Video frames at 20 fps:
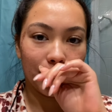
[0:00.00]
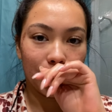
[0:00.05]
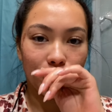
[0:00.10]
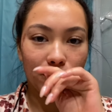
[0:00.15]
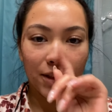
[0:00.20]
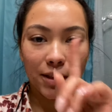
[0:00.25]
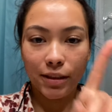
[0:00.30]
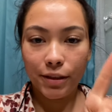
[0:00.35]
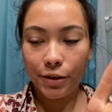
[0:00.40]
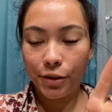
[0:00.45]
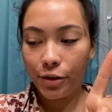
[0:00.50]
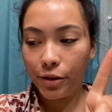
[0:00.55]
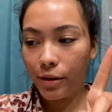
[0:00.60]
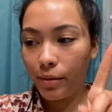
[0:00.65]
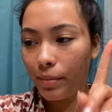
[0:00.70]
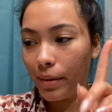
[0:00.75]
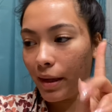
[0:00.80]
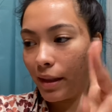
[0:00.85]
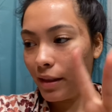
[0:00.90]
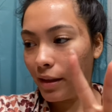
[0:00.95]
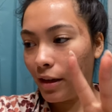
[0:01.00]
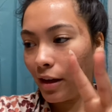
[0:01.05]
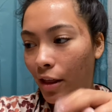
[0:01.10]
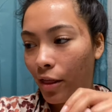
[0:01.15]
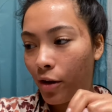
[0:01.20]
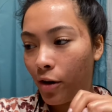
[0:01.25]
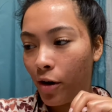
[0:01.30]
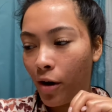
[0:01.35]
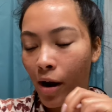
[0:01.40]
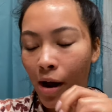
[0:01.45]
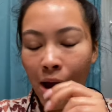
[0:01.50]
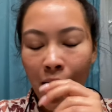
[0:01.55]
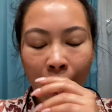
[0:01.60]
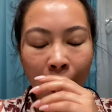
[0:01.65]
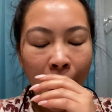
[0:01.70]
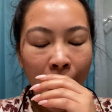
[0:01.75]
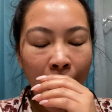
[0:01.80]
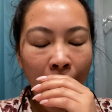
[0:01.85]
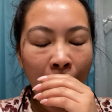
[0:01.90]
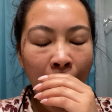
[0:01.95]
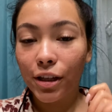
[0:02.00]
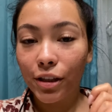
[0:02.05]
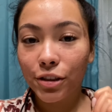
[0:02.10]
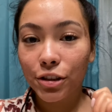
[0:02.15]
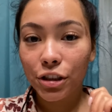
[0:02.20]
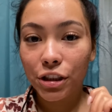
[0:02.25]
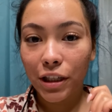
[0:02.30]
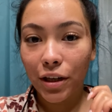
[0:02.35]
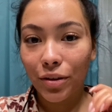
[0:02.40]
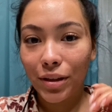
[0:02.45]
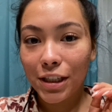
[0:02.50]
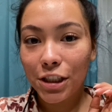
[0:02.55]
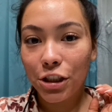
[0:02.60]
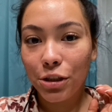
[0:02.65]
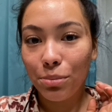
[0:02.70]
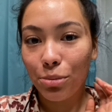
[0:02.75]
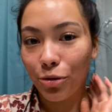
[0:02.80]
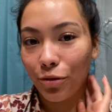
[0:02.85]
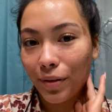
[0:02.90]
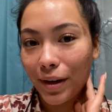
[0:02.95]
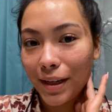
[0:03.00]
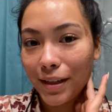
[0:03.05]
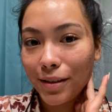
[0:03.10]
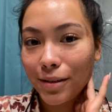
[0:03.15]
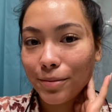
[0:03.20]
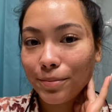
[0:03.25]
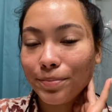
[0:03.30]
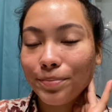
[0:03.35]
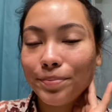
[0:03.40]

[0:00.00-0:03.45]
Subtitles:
the serum and the other gel that she provided.